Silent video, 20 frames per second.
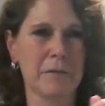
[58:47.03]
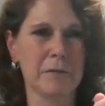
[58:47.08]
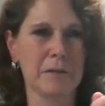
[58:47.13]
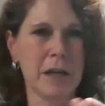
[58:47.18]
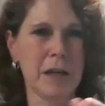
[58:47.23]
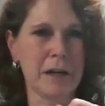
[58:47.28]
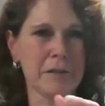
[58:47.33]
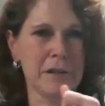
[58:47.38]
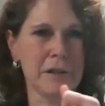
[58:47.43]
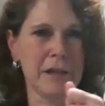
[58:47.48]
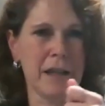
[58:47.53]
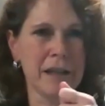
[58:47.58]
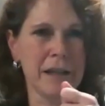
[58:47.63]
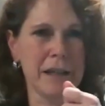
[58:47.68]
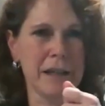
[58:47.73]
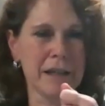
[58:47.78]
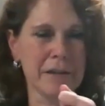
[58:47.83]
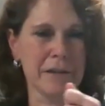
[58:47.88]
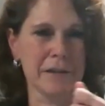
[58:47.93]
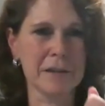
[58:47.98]
doctor
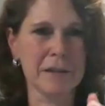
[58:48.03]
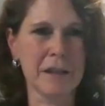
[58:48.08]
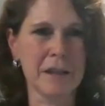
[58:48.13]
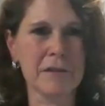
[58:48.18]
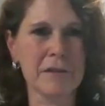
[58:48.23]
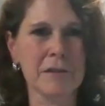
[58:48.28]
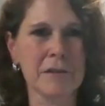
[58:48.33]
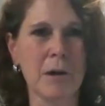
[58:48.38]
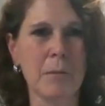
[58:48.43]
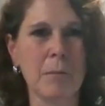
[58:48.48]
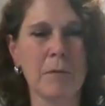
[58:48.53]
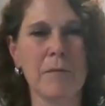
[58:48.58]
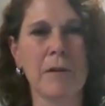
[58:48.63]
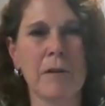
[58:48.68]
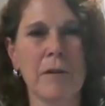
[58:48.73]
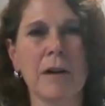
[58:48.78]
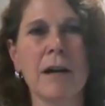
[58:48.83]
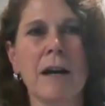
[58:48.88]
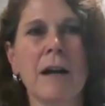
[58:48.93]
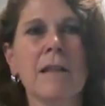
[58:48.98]
yelling into the stethoscope of
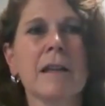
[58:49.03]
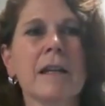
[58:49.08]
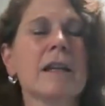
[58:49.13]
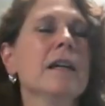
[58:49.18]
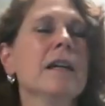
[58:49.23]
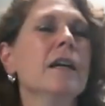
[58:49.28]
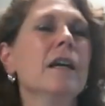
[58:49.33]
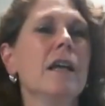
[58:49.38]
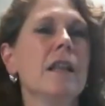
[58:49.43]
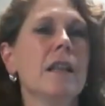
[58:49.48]
her colleague,